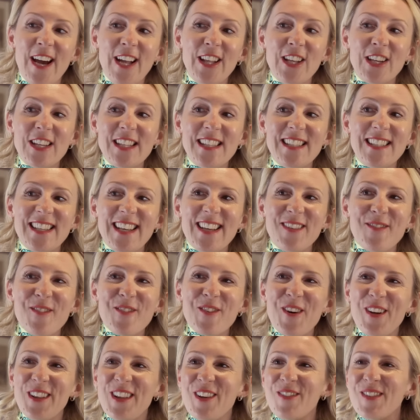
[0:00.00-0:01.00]
And you can see
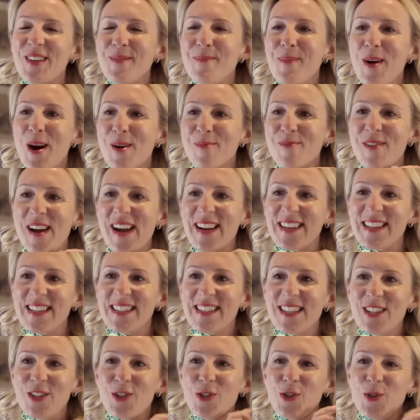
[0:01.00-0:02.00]
we've got lovely Barbara
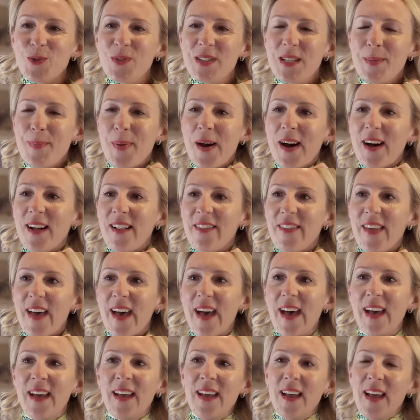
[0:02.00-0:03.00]
Agnes's juicy pearl
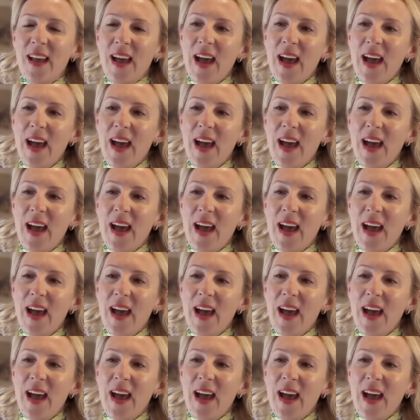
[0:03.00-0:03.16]
there.